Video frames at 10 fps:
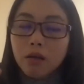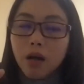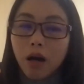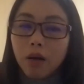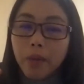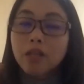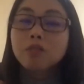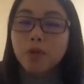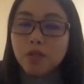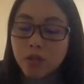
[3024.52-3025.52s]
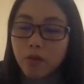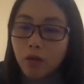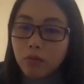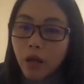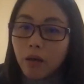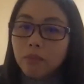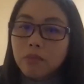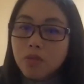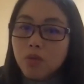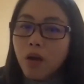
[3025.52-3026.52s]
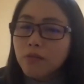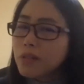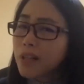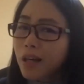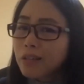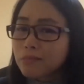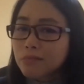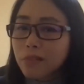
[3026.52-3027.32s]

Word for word: um, experts around them. So I feel that